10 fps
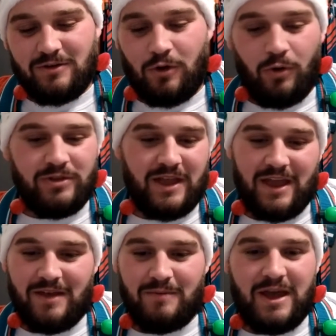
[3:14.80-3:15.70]
Cold
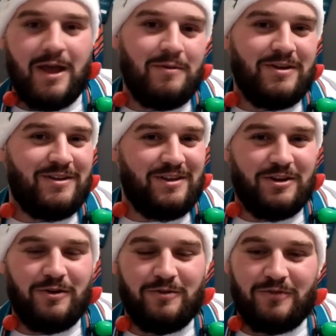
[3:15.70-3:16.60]
day in Miami, you
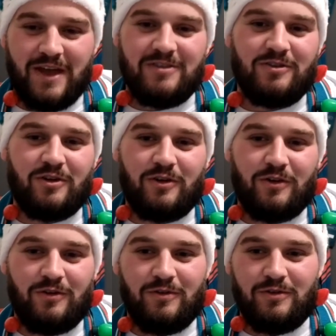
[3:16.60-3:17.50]
know, fans are
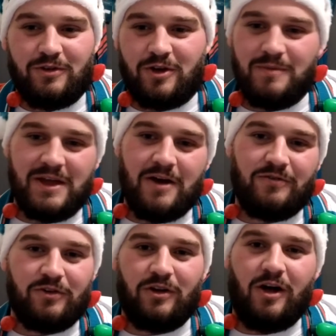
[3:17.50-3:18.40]
coming
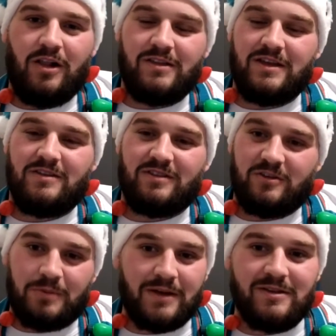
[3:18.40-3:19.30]
out for holidays
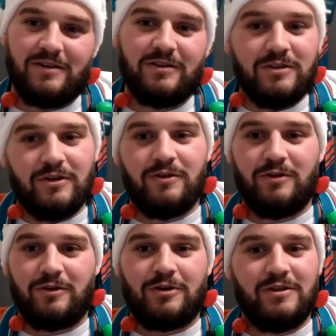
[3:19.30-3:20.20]
expecting, you
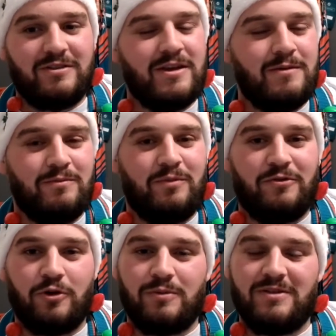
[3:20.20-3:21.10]
know, a good team
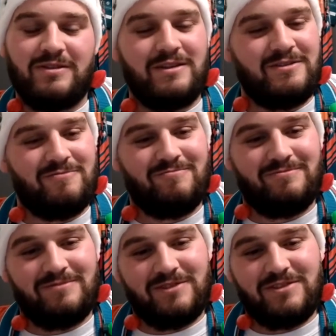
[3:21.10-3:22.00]
performance, and
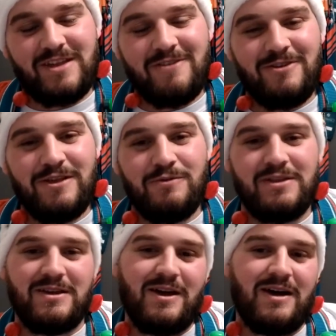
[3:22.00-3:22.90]
it's not really
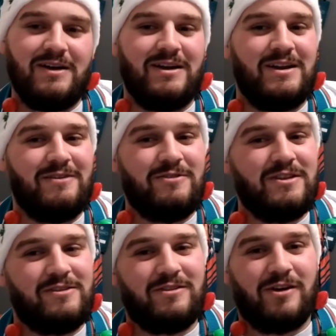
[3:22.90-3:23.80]
what they got, and it
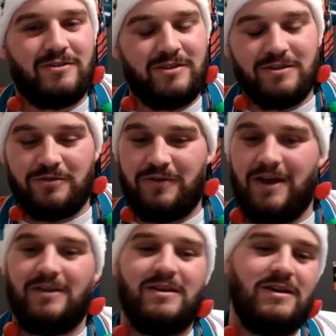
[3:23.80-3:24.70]
really sucks as a fan.